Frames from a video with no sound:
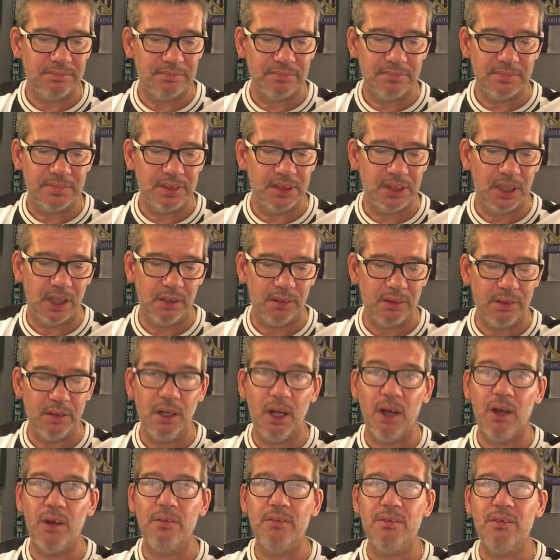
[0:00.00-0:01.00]

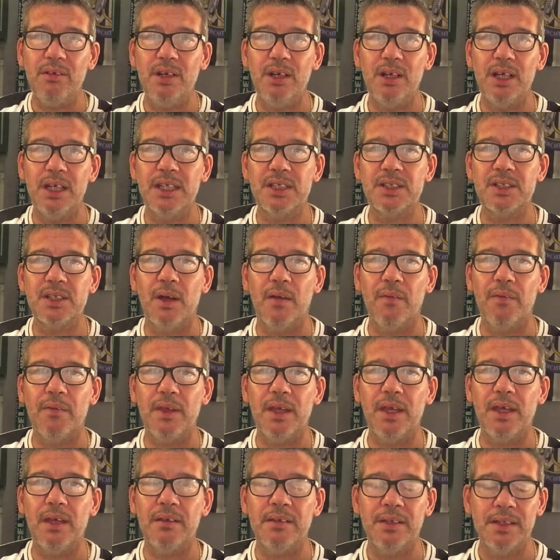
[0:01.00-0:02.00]
he's not
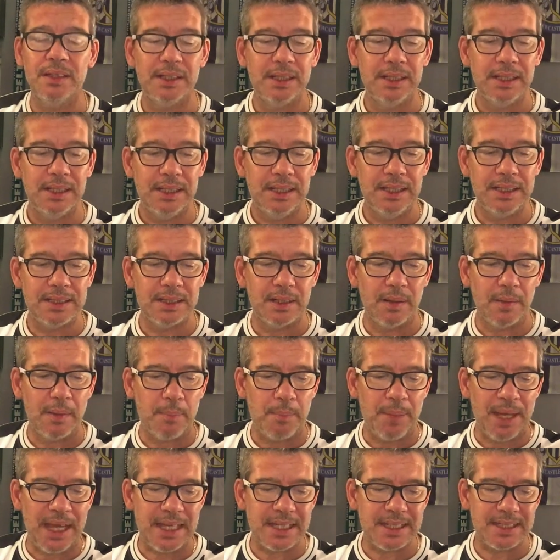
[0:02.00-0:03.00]
the
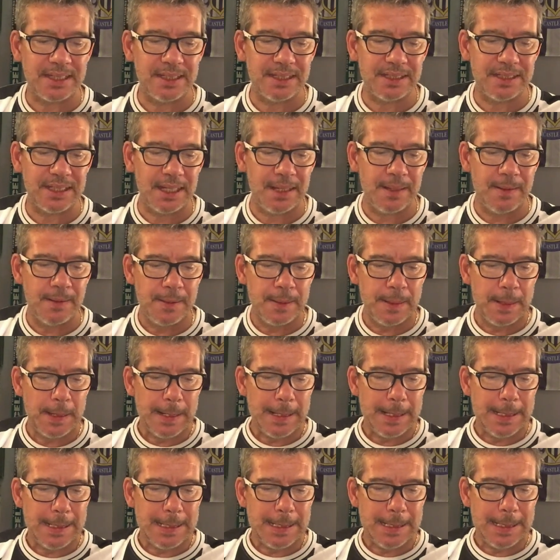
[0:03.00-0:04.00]
best, is he?
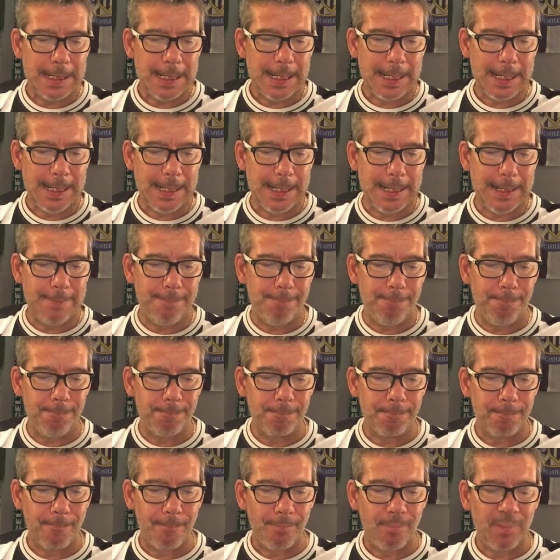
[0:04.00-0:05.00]

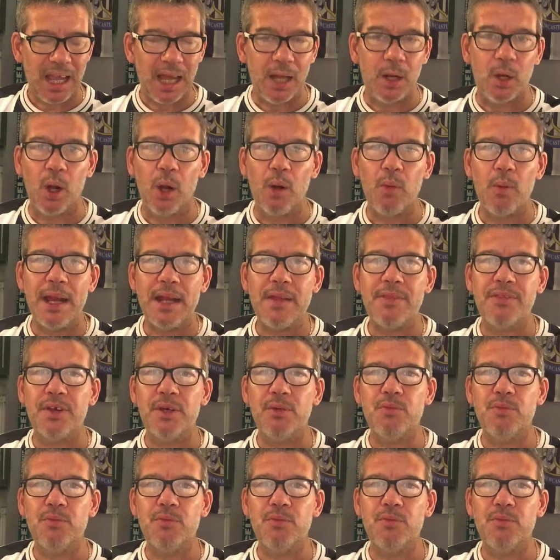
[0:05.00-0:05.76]
It all went through